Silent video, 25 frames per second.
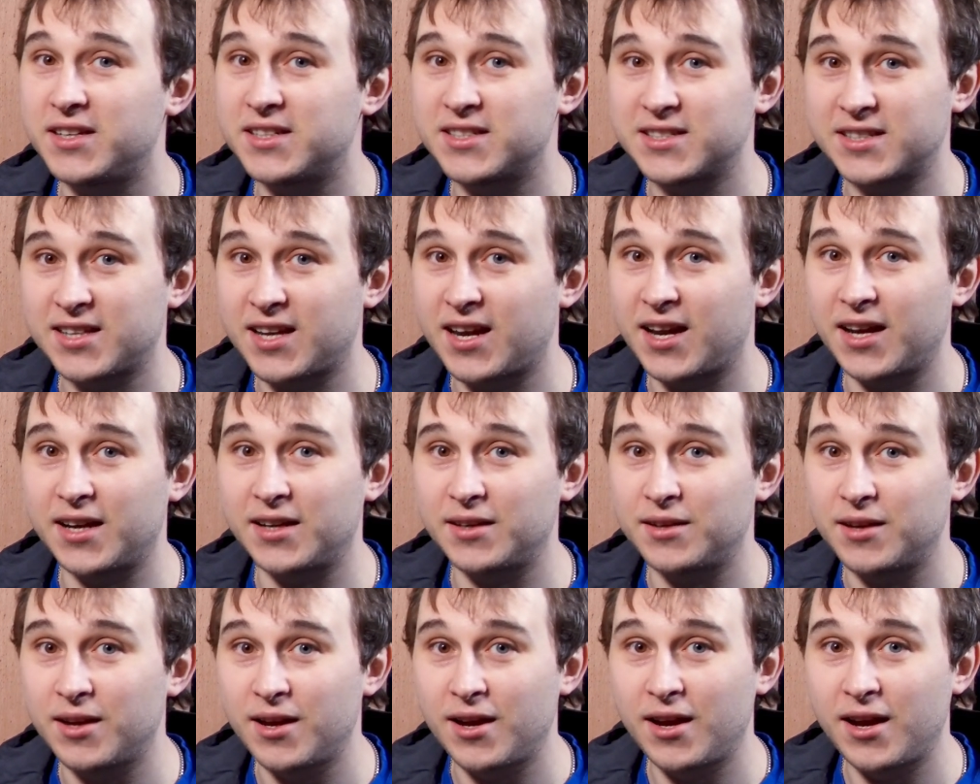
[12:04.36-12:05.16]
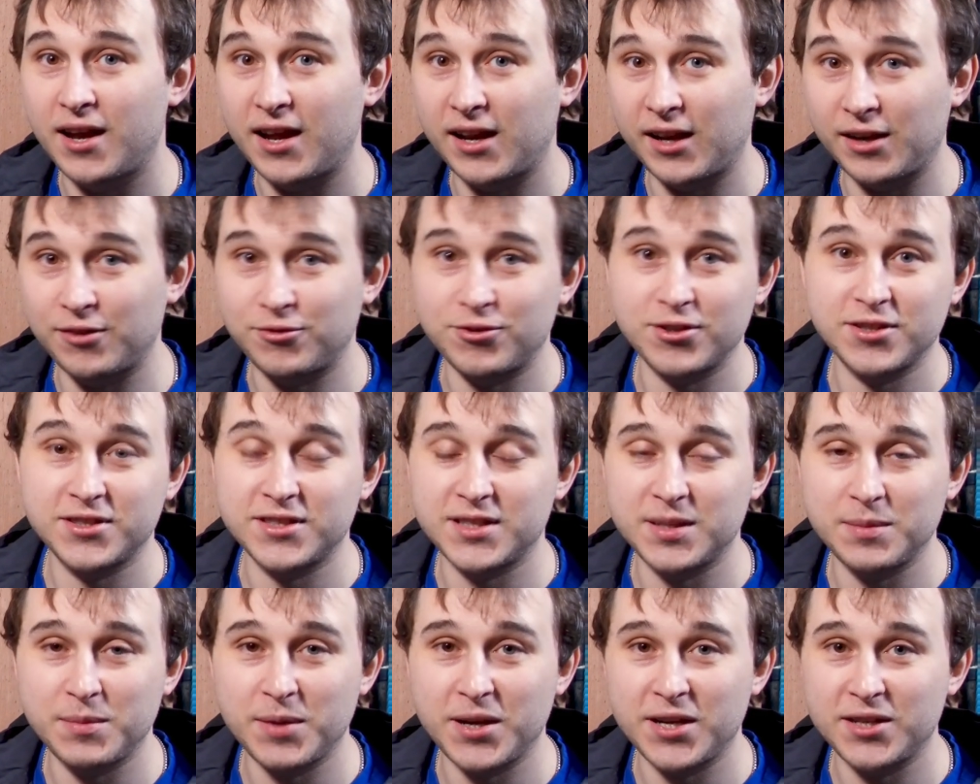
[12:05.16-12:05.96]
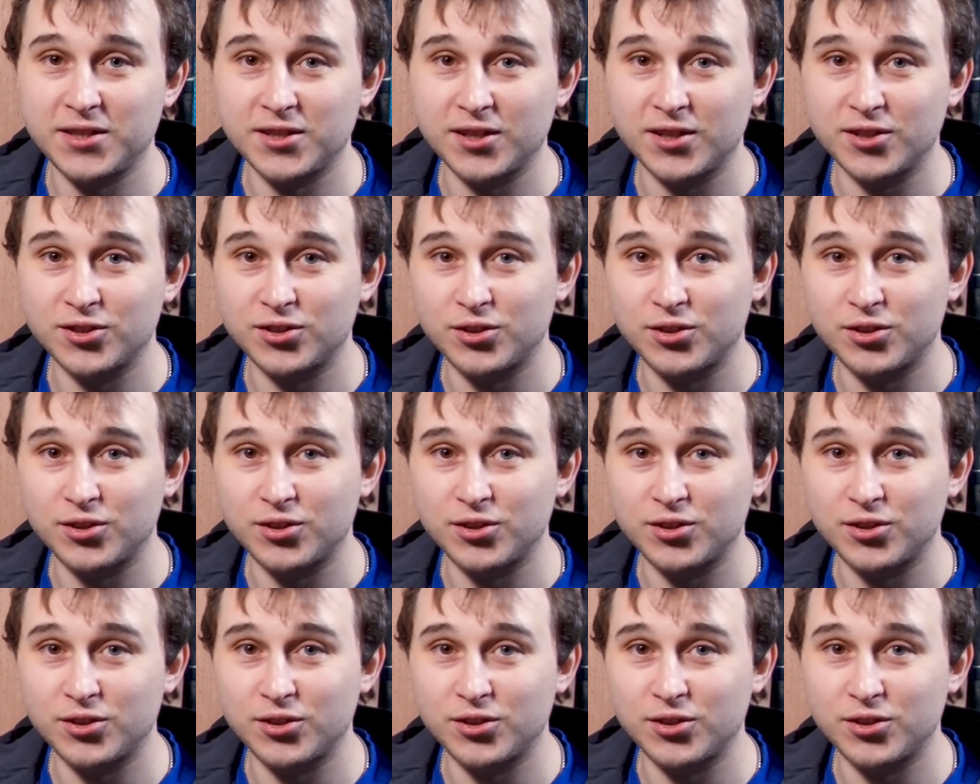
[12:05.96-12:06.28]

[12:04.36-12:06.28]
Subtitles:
inside electricity meter.